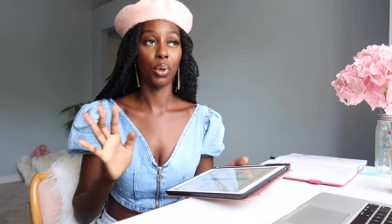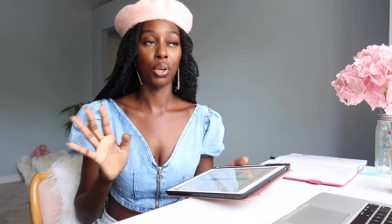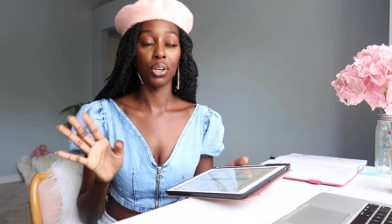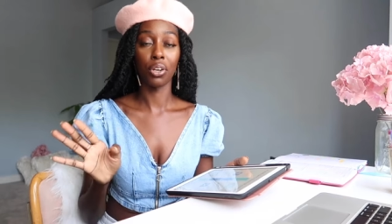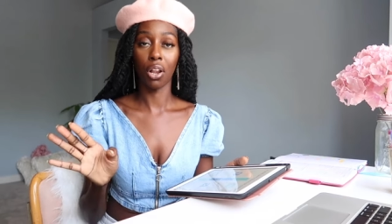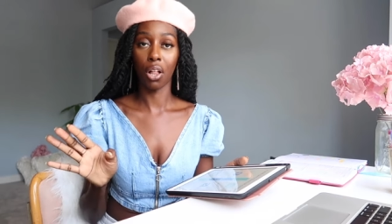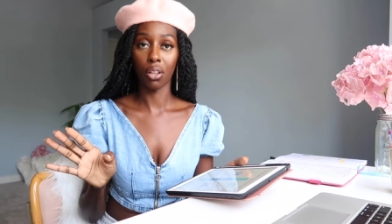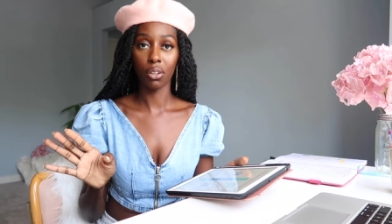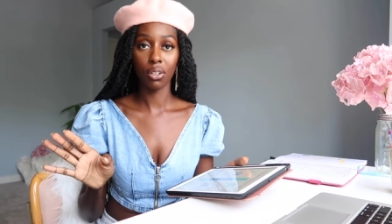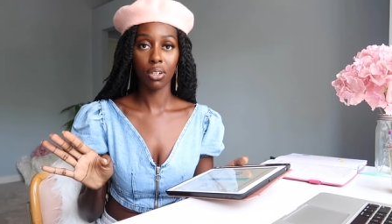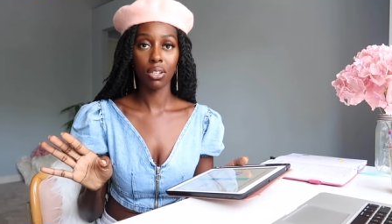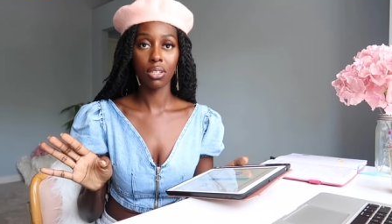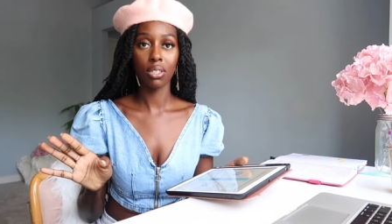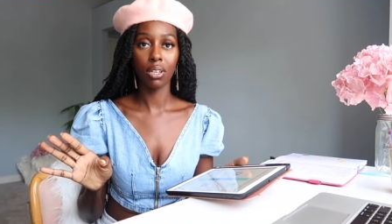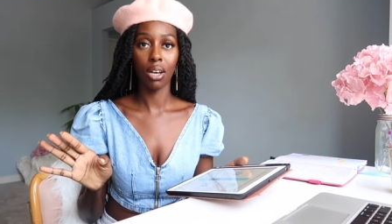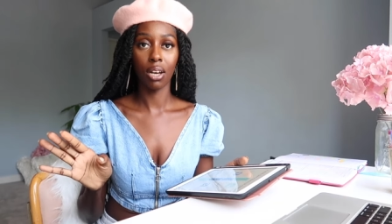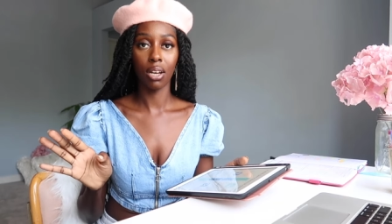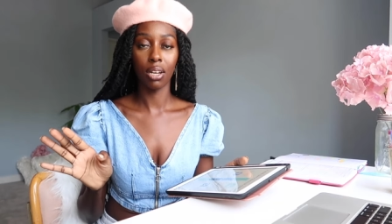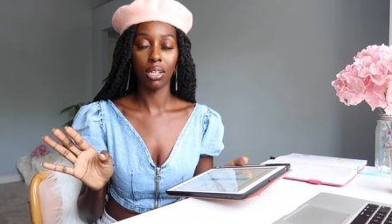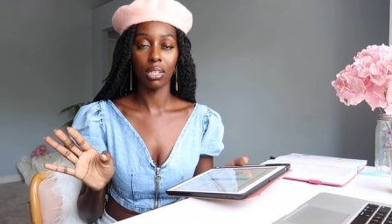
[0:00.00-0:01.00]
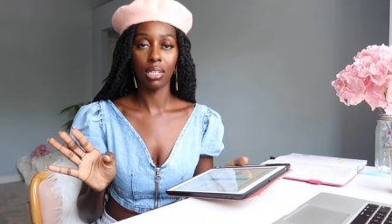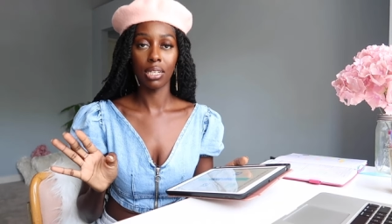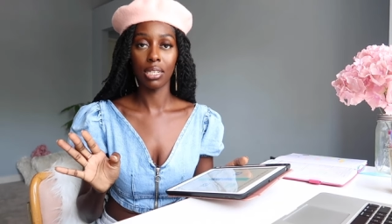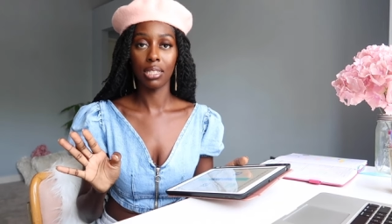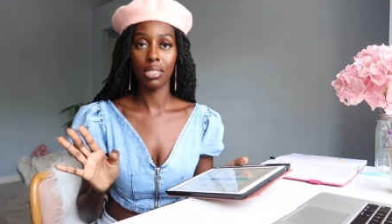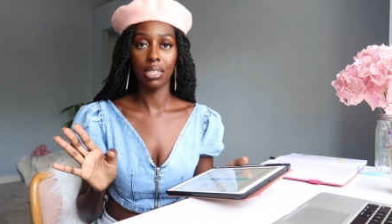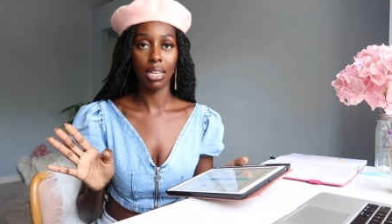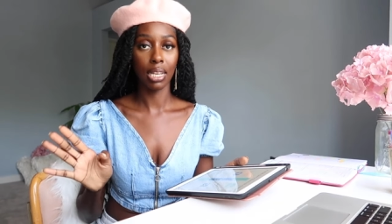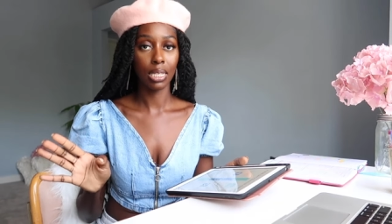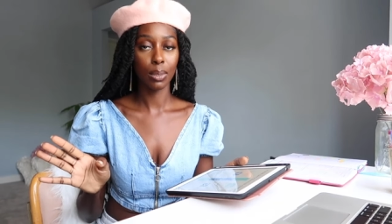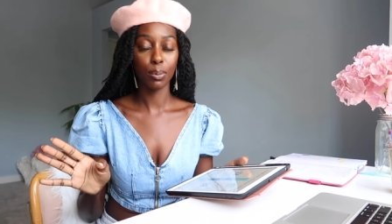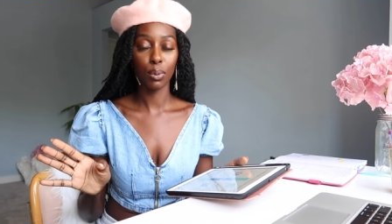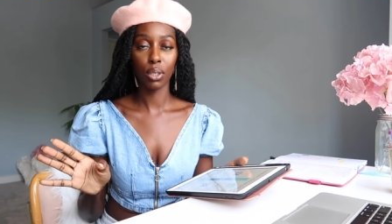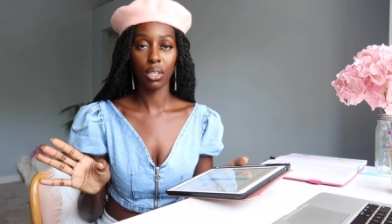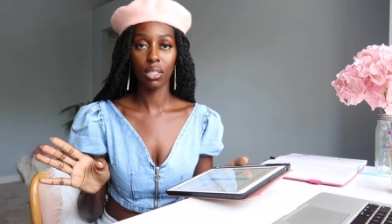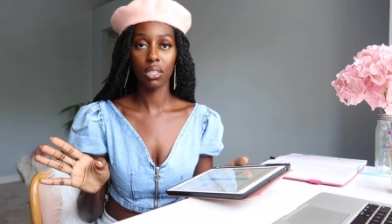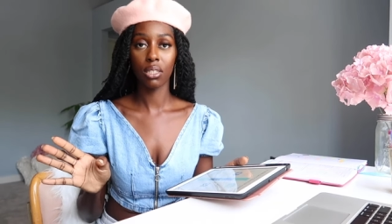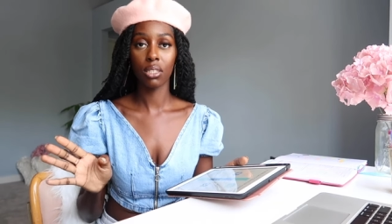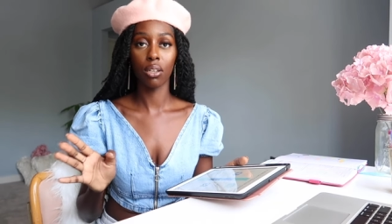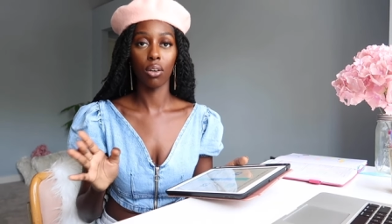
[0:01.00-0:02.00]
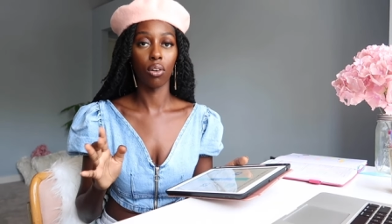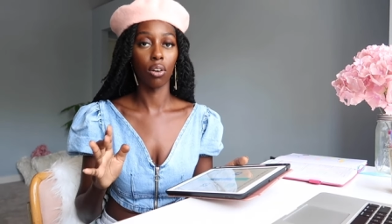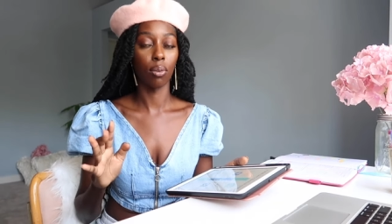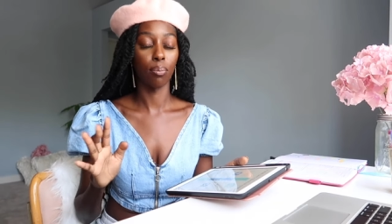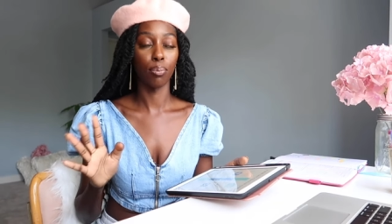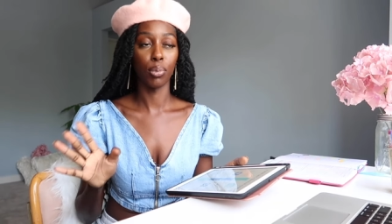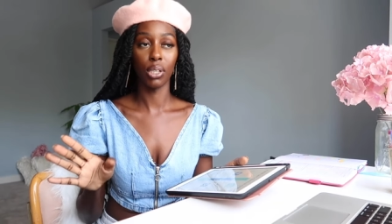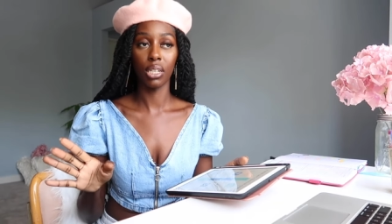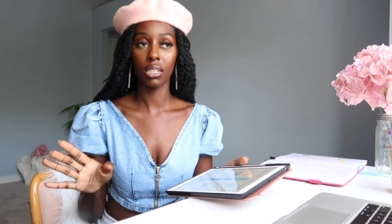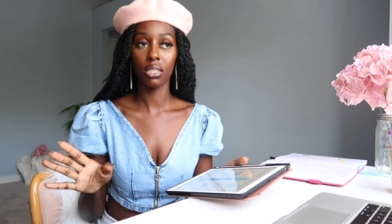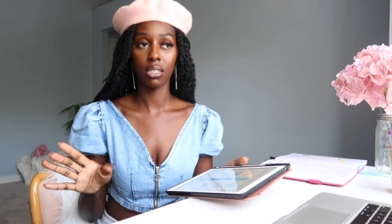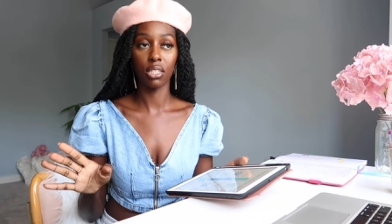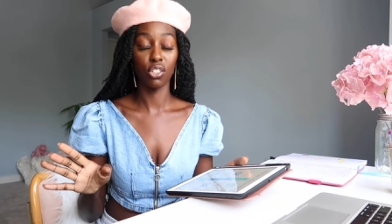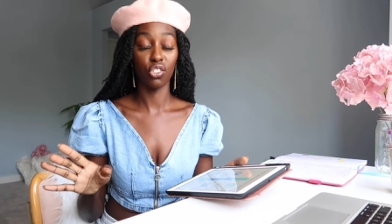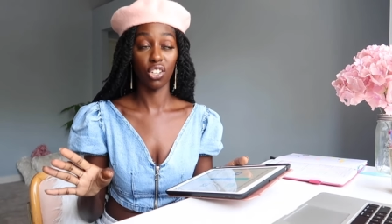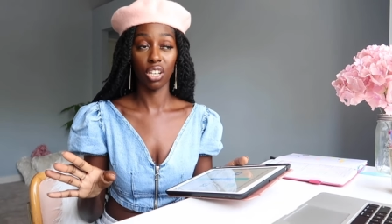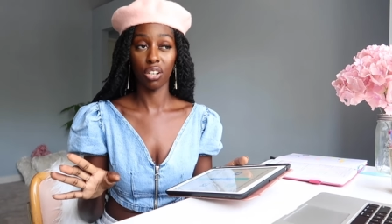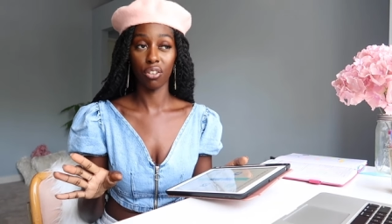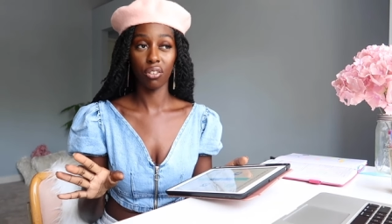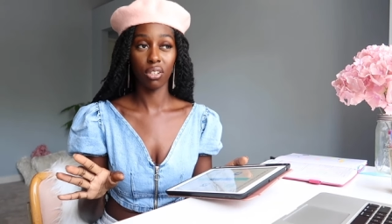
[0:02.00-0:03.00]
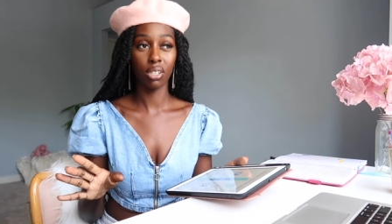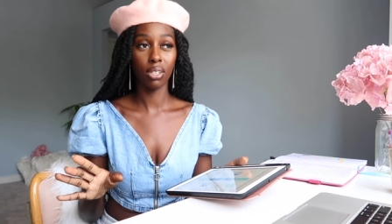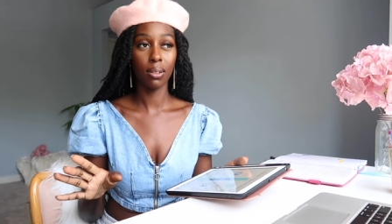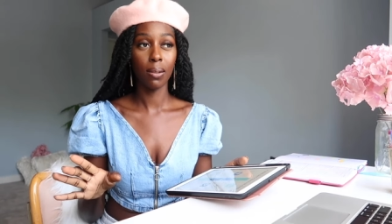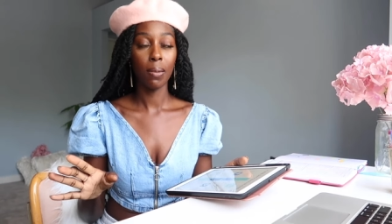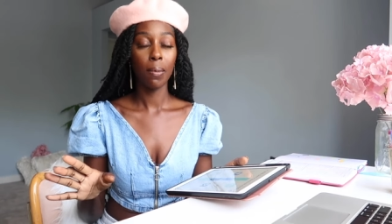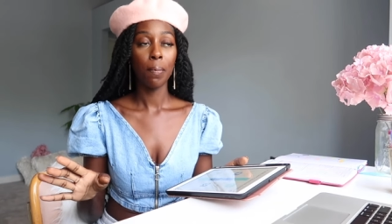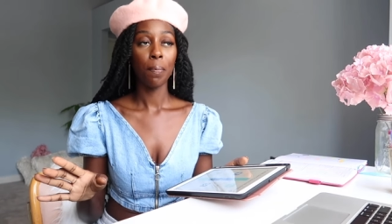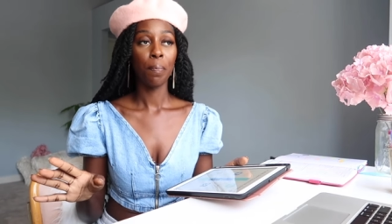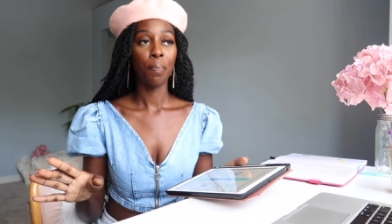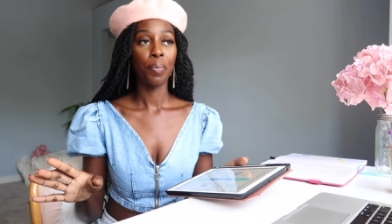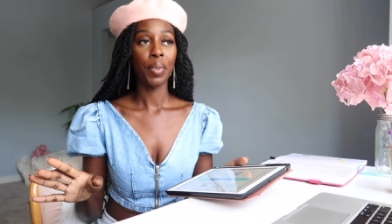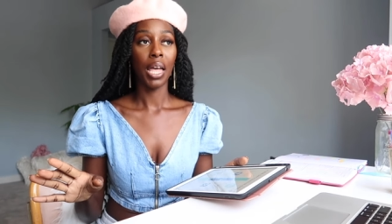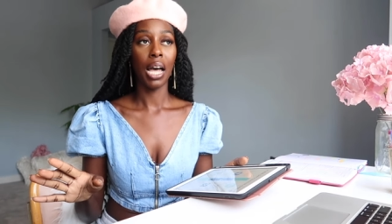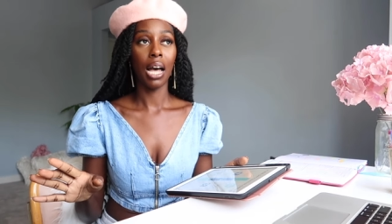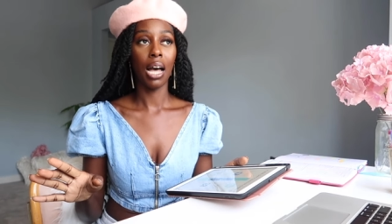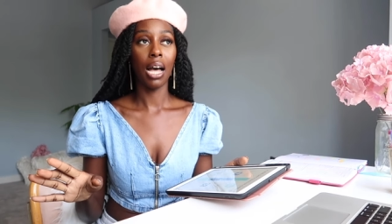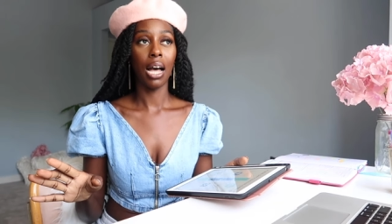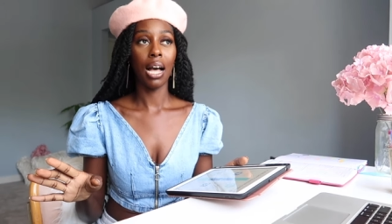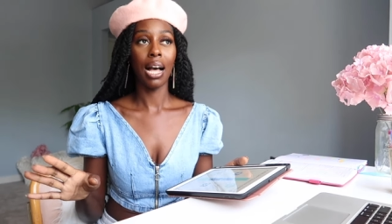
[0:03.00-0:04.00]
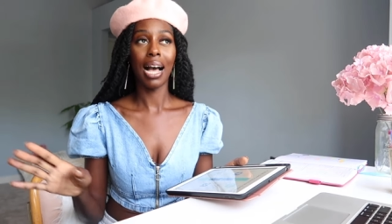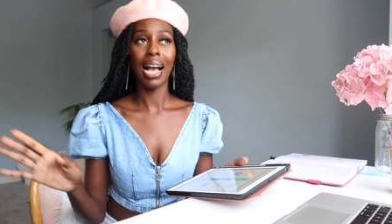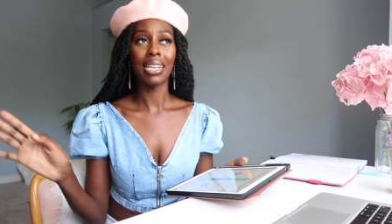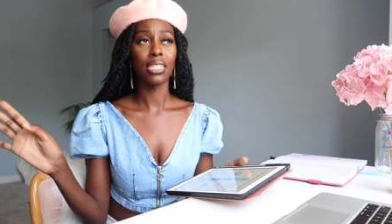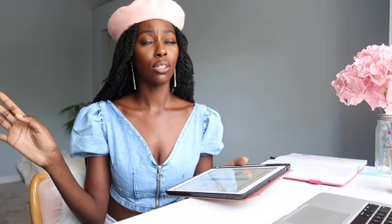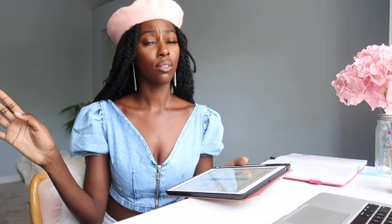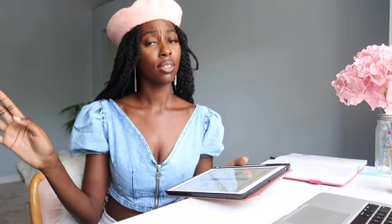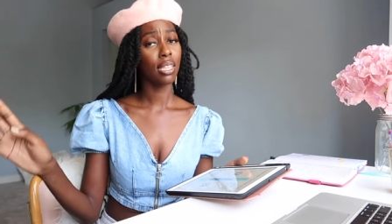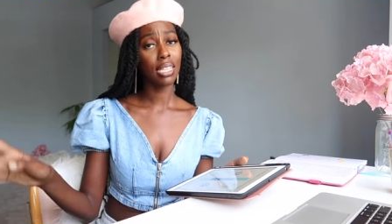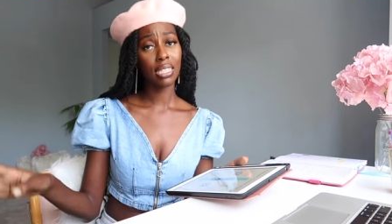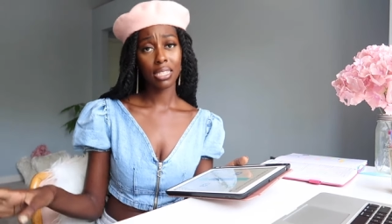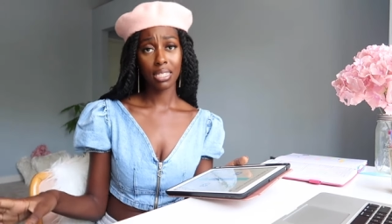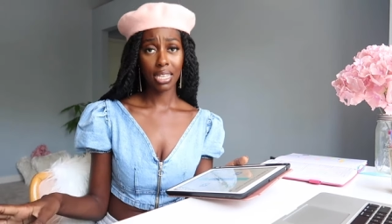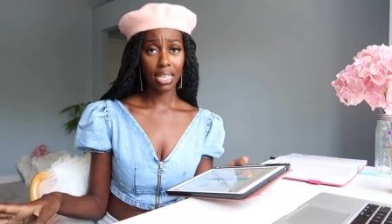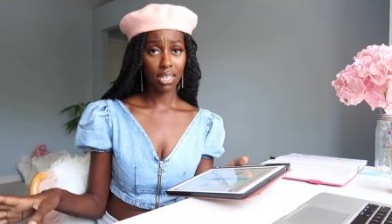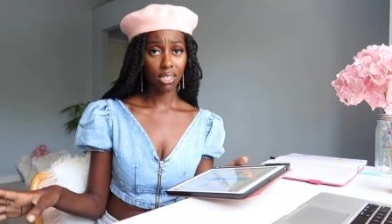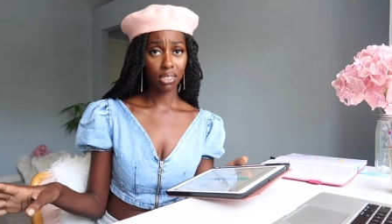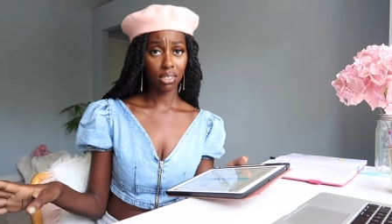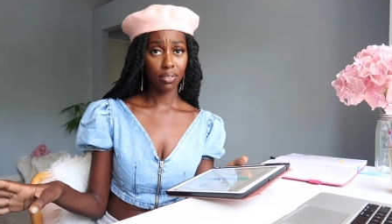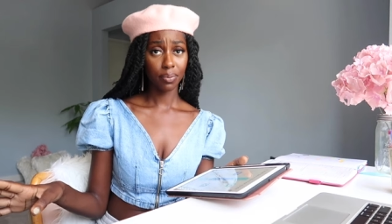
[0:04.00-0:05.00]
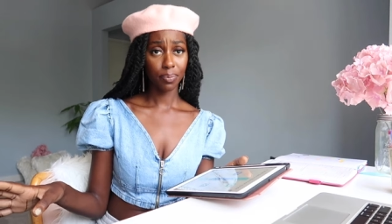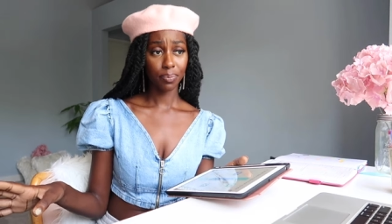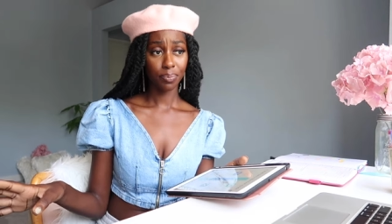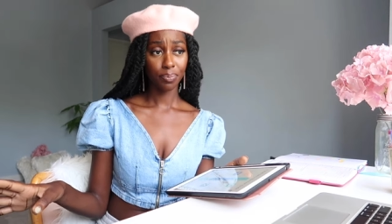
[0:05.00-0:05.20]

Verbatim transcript: hundred dollars on textbooks or books in general. Uh, I don't think it's legal,